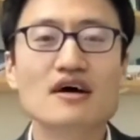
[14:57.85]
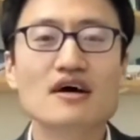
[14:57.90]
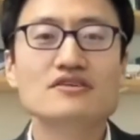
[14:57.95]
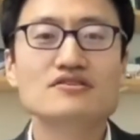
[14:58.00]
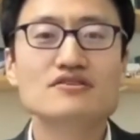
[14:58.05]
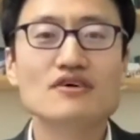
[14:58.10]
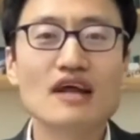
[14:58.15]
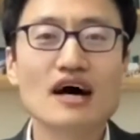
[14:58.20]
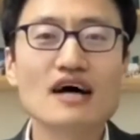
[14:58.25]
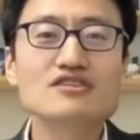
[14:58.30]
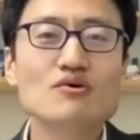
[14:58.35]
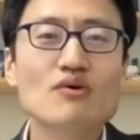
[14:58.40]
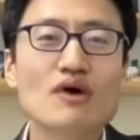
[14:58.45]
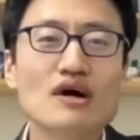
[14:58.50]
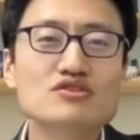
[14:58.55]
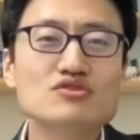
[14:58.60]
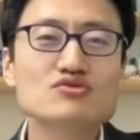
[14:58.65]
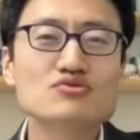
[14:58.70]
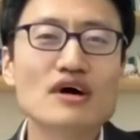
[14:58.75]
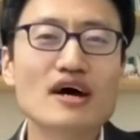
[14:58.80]
So last one, I
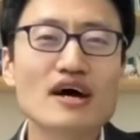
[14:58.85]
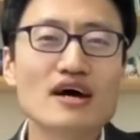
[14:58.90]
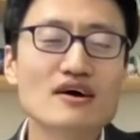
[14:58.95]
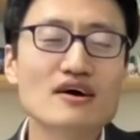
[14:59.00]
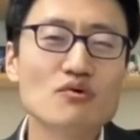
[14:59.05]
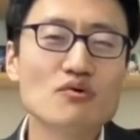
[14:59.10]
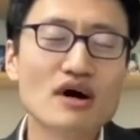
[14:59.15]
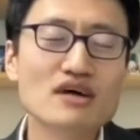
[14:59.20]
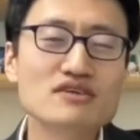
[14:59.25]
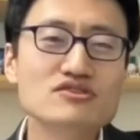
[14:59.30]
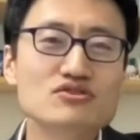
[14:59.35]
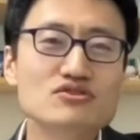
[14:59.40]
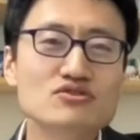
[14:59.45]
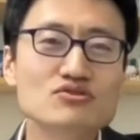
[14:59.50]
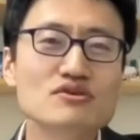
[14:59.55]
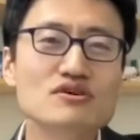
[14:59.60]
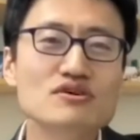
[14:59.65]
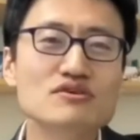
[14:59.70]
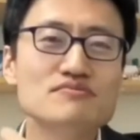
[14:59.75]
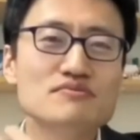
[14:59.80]
just add one
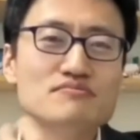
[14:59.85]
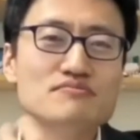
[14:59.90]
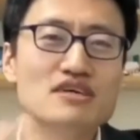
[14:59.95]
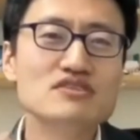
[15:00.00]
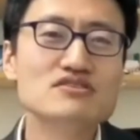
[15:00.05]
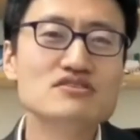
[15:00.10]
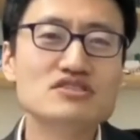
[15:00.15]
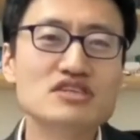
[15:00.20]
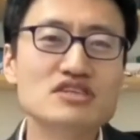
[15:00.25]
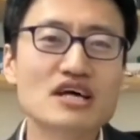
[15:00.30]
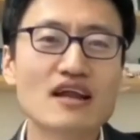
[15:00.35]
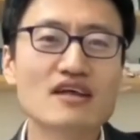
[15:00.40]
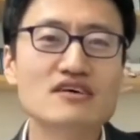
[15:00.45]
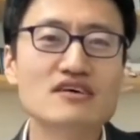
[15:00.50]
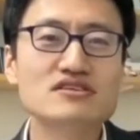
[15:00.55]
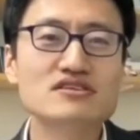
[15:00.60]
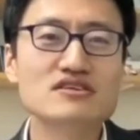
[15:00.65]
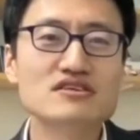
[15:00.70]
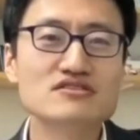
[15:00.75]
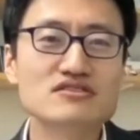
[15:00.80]
still a major
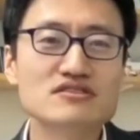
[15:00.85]
challenge is